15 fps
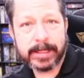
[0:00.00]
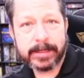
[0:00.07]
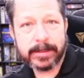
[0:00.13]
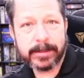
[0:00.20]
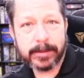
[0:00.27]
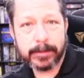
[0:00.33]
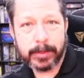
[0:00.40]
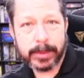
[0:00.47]

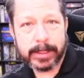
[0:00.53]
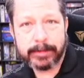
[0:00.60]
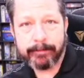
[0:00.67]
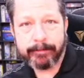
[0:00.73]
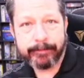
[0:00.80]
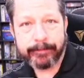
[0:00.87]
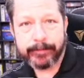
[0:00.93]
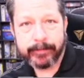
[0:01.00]
You know, print
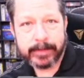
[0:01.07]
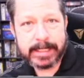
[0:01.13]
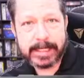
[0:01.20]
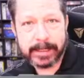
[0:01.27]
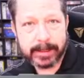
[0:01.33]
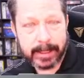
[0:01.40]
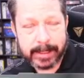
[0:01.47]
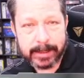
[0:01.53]

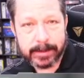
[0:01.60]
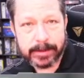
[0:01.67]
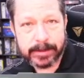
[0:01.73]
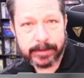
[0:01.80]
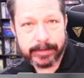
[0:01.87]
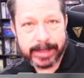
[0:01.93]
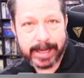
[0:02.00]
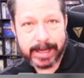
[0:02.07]
10 layers
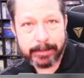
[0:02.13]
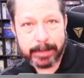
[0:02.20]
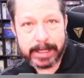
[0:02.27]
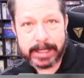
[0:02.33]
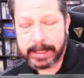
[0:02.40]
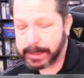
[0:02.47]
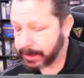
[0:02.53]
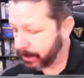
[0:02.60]
of that
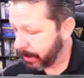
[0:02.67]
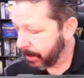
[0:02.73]
piece,